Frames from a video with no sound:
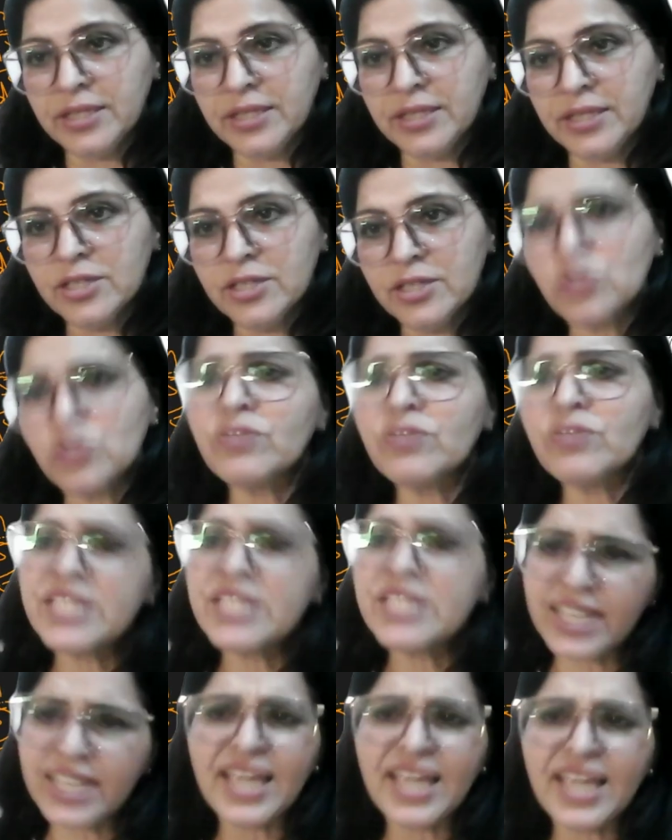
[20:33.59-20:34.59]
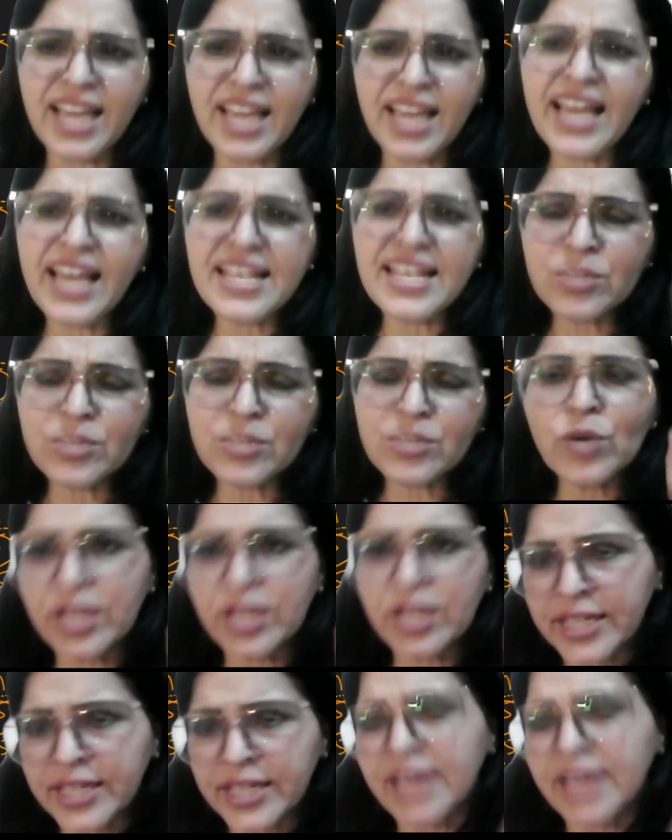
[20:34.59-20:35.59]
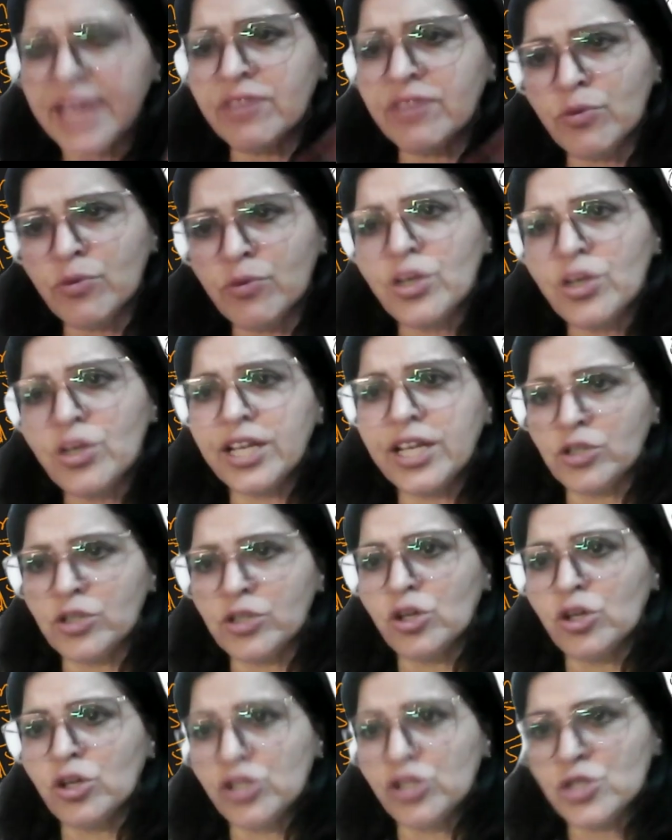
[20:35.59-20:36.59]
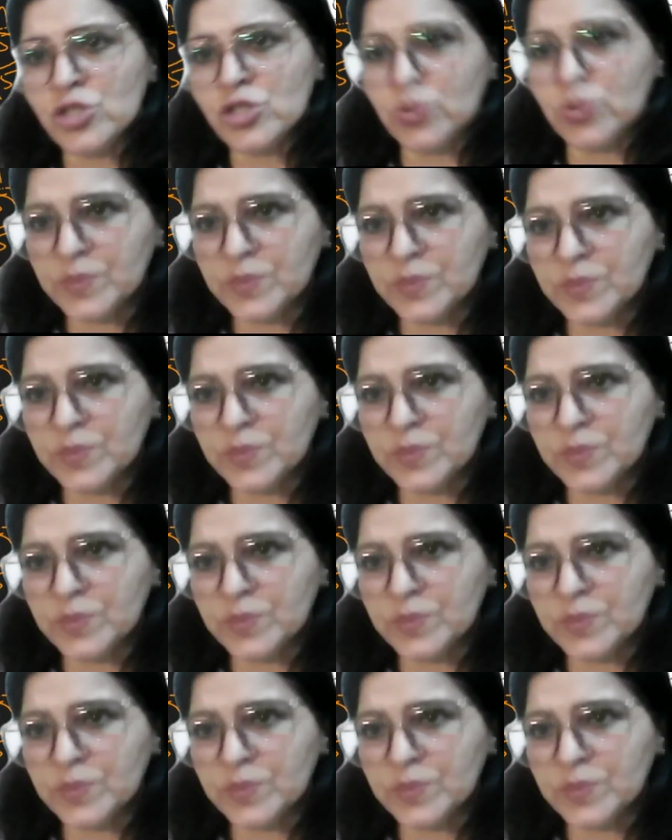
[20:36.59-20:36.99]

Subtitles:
So it will say yes, you can take one more electron also,